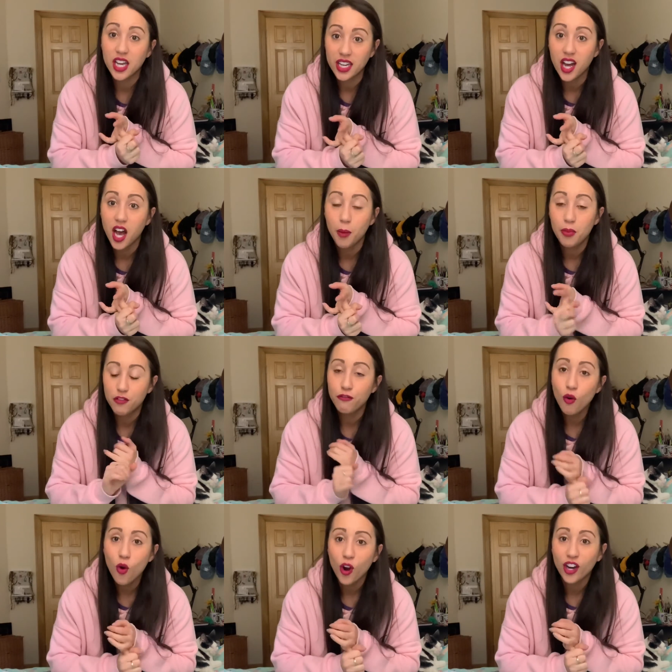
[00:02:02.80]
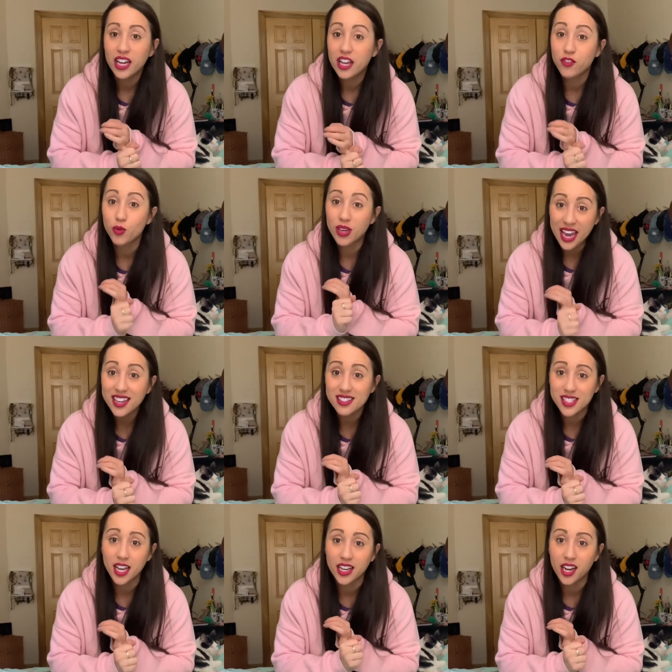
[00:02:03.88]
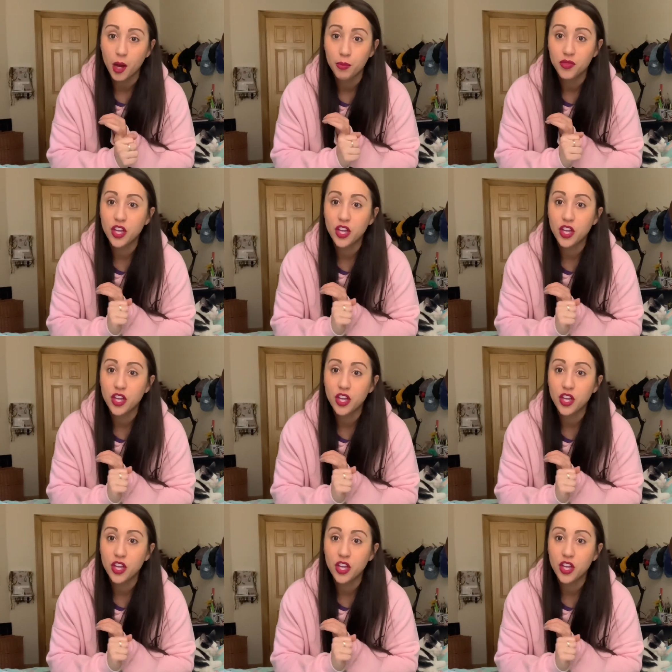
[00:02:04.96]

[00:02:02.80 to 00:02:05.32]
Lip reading: it up, and 4, if you can't suck it up,